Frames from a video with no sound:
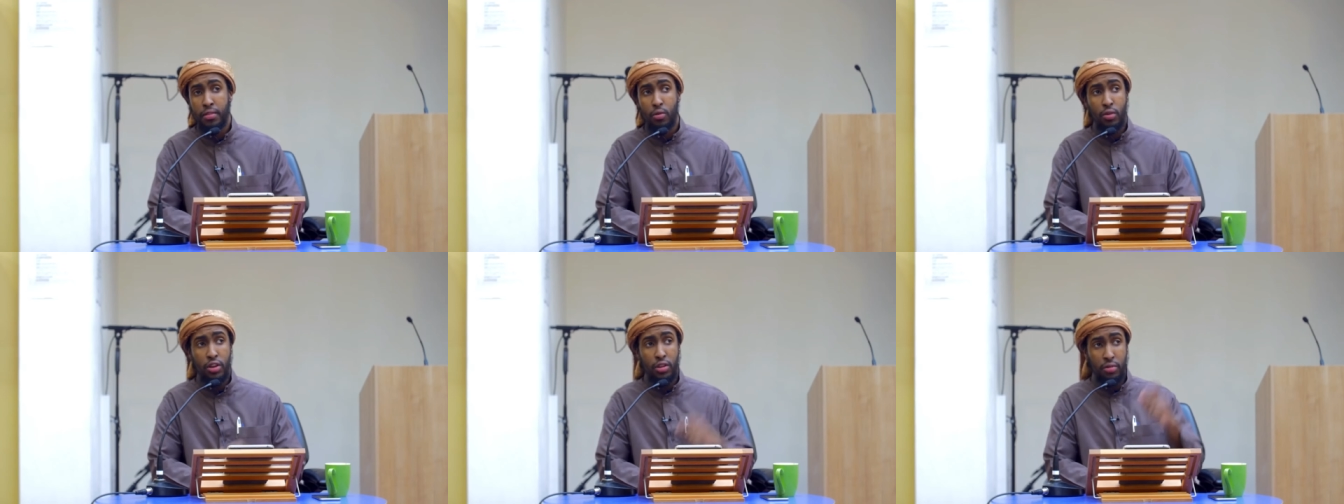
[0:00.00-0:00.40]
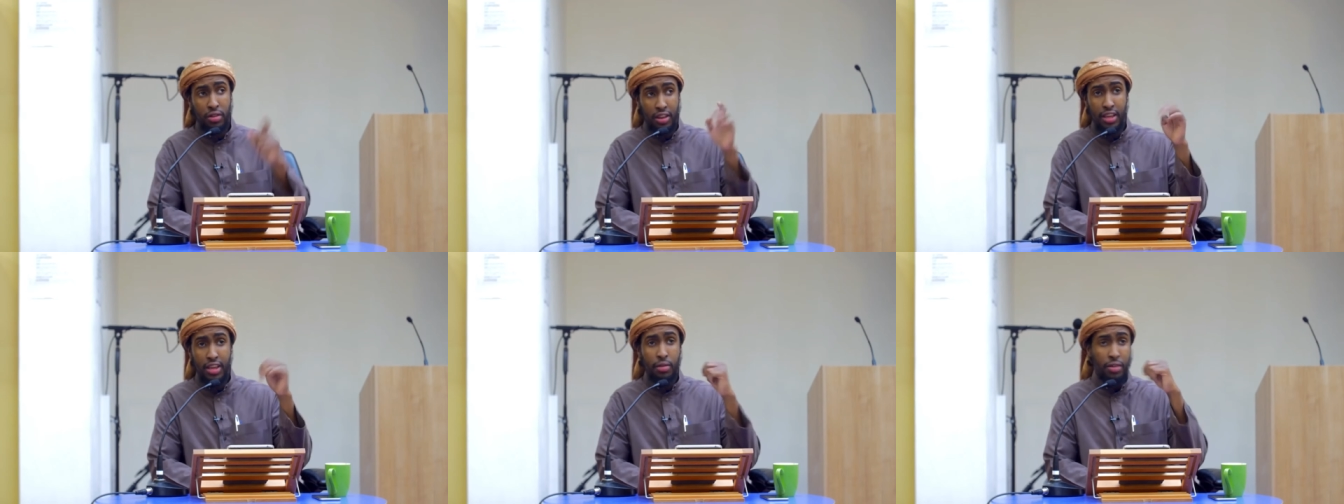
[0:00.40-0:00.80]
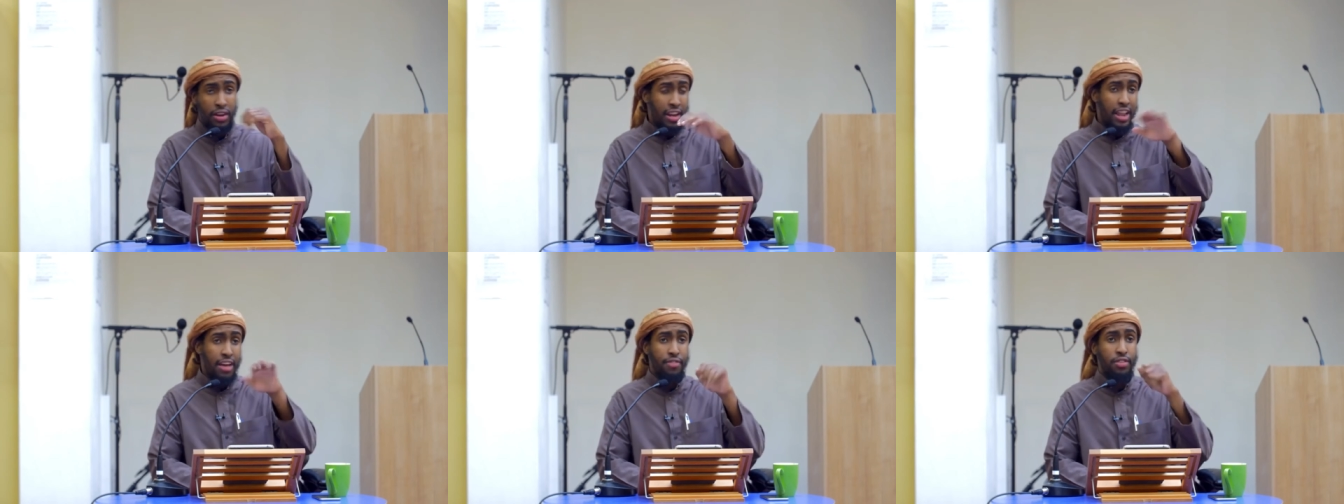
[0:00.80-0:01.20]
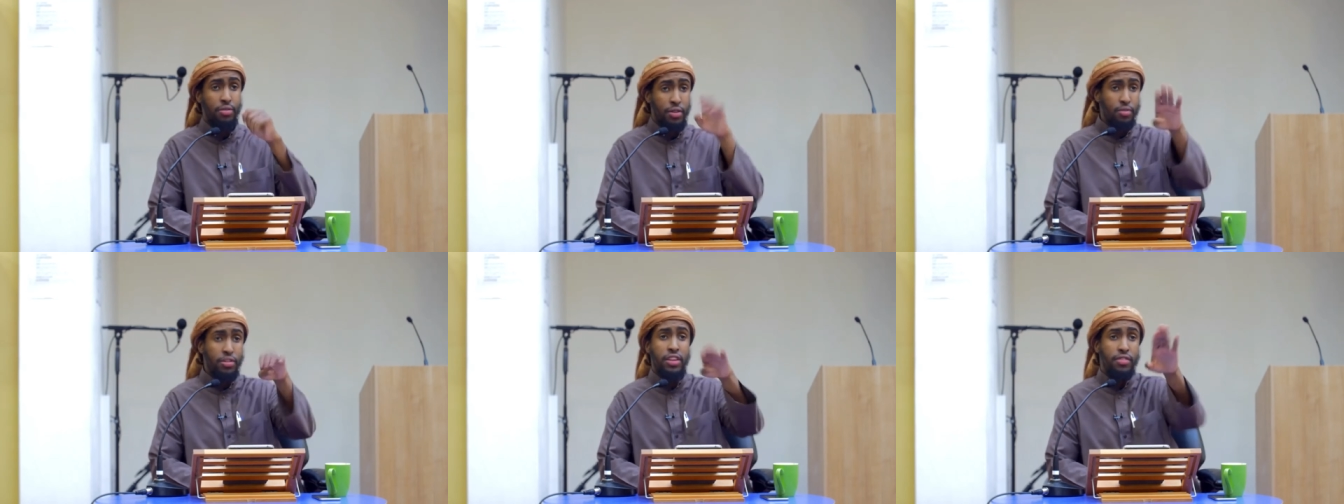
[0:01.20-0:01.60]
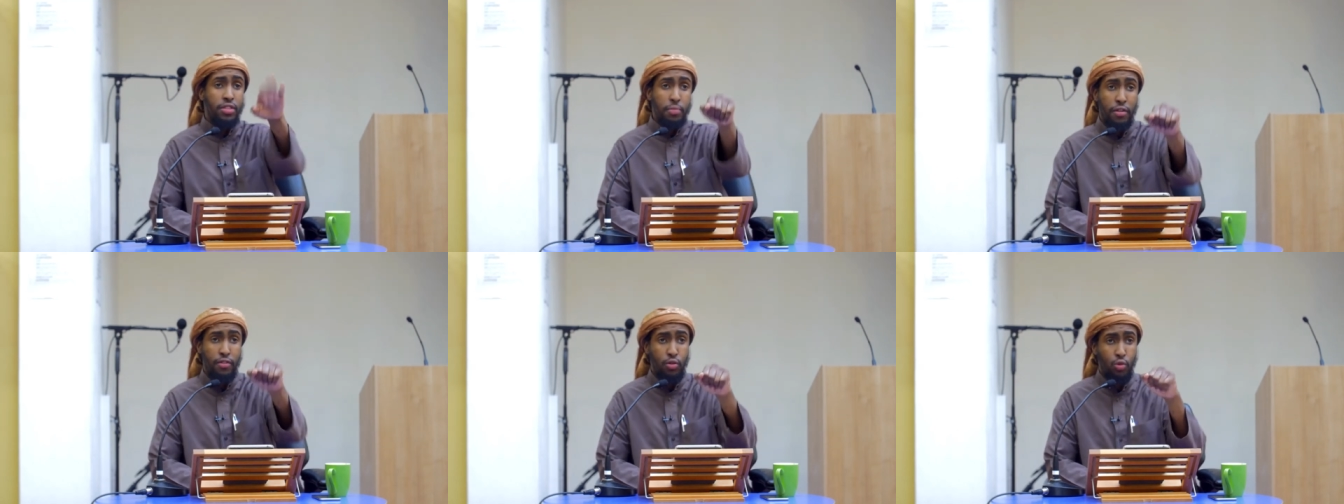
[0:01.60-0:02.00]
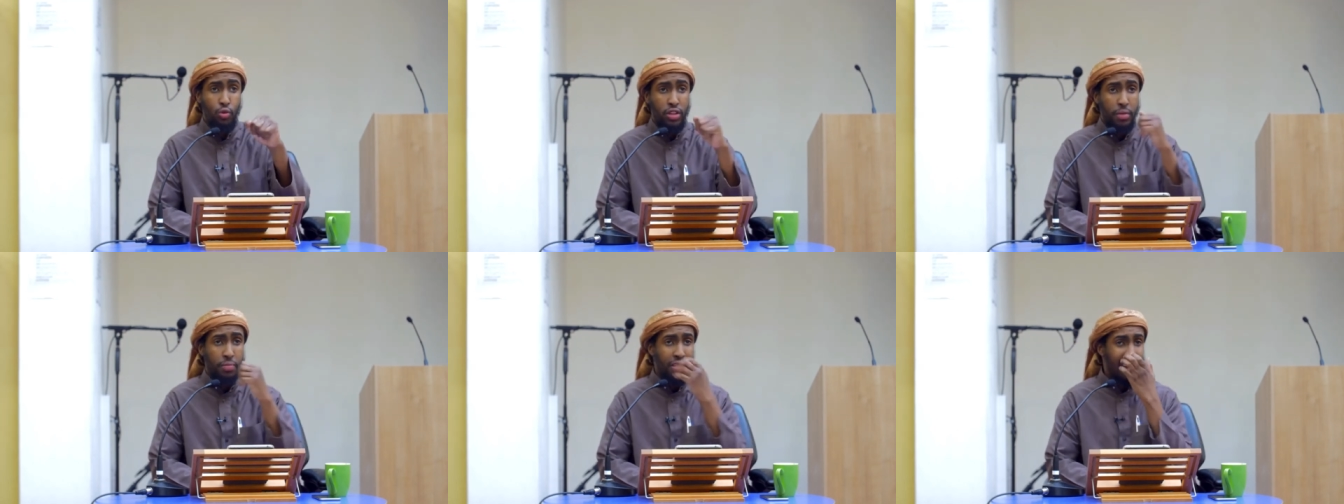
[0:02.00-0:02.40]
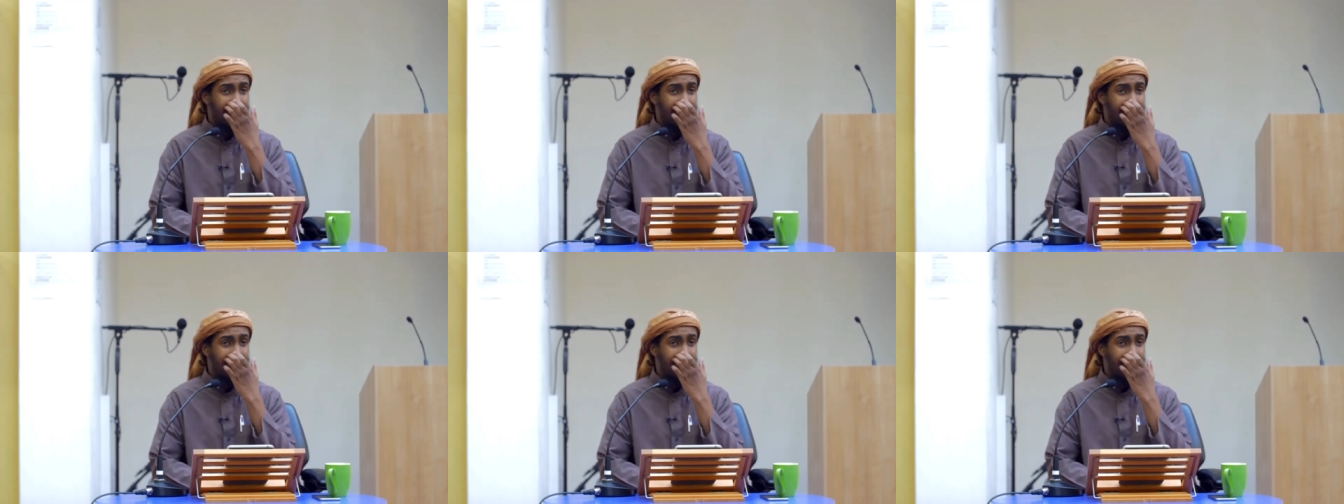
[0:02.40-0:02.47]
when, when, he, when he left, when he was leaving, the Prophet called him.